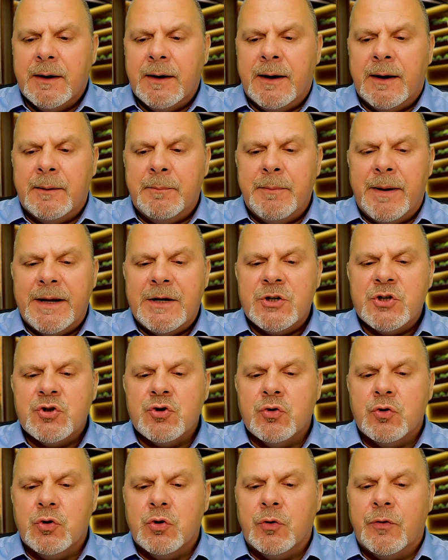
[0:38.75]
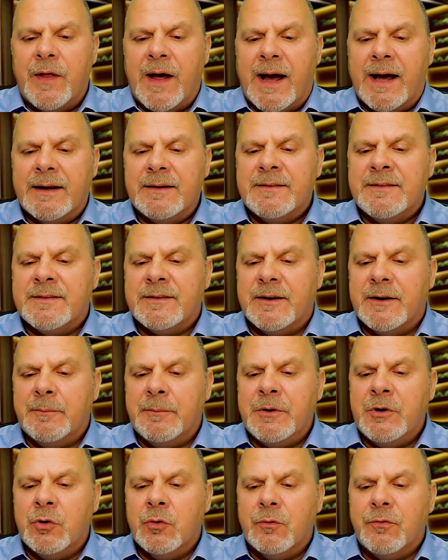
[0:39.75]
and make sure
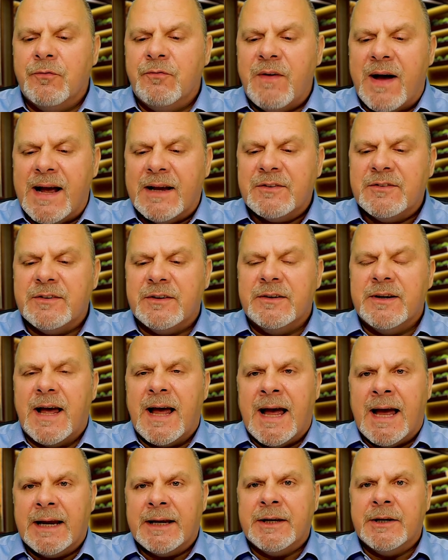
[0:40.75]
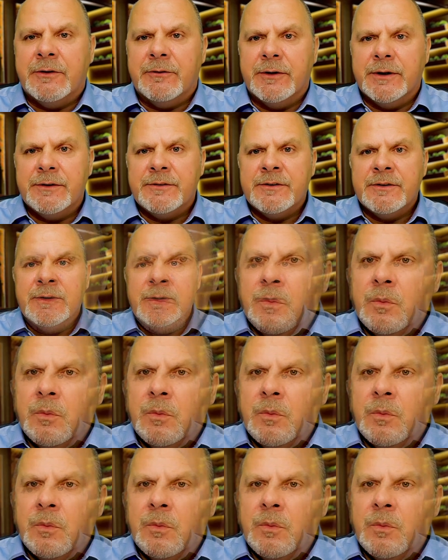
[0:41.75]
that you're fast and accurate.